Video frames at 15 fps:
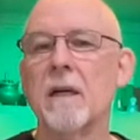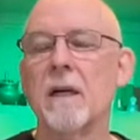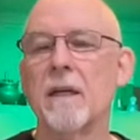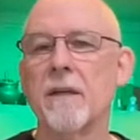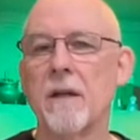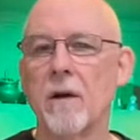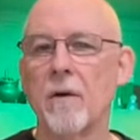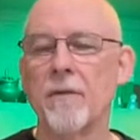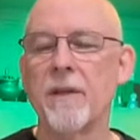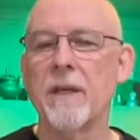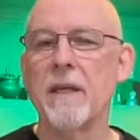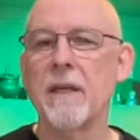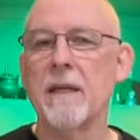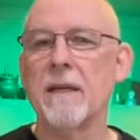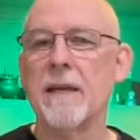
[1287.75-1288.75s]

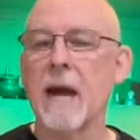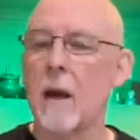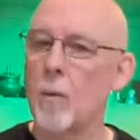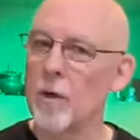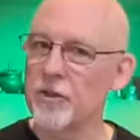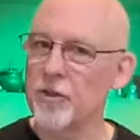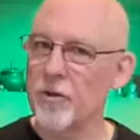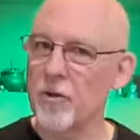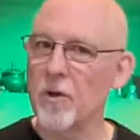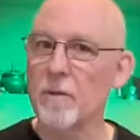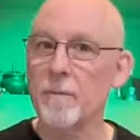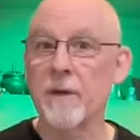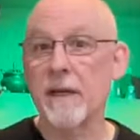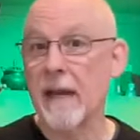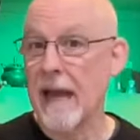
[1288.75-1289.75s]
Not what you're doing,
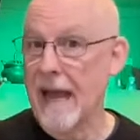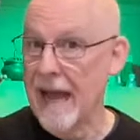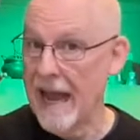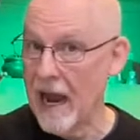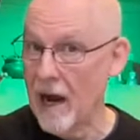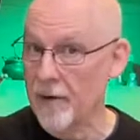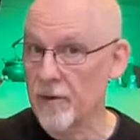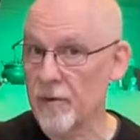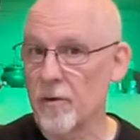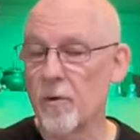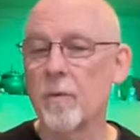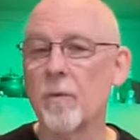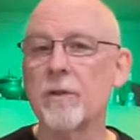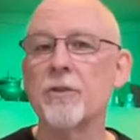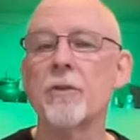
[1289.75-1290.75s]
but how you're
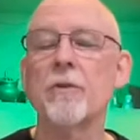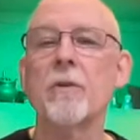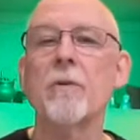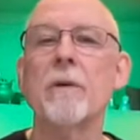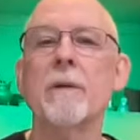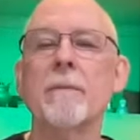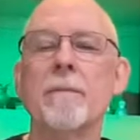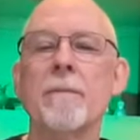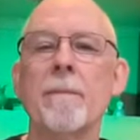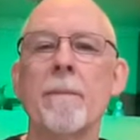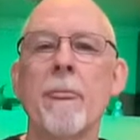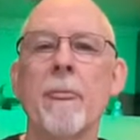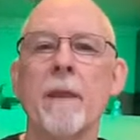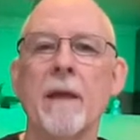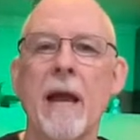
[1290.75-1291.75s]
doing what you're doing,
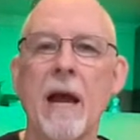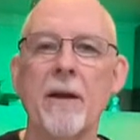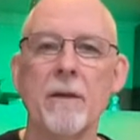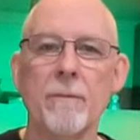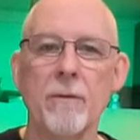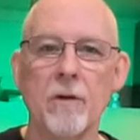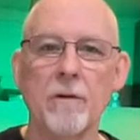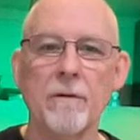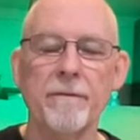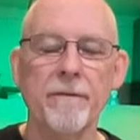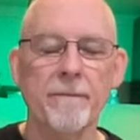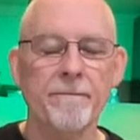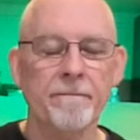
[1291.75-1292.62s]
how you move.